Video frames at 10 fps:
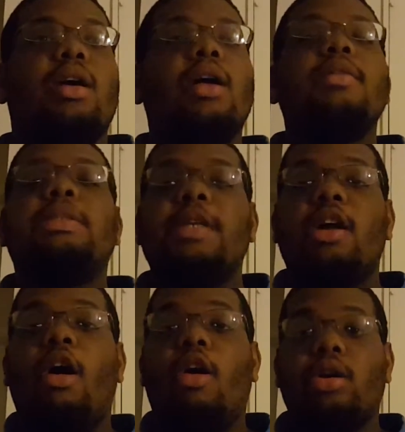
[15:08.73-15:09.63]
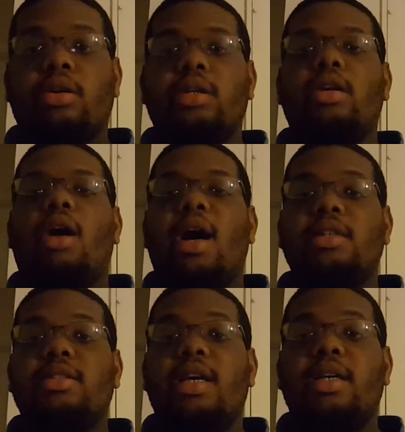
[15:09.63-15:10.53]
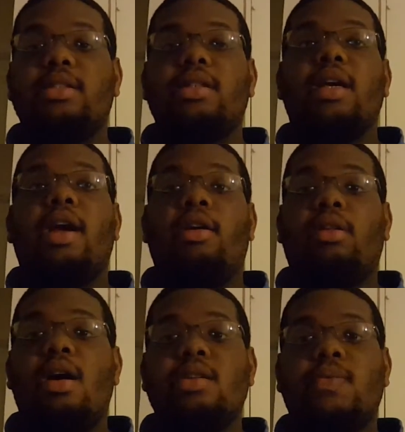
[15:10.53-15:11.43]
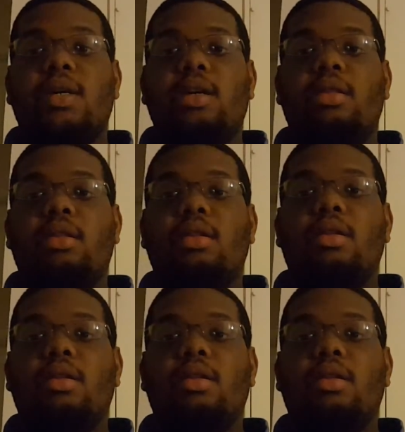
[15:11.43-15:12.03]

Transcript: it's been harder than Ohio State's and Carolina's win.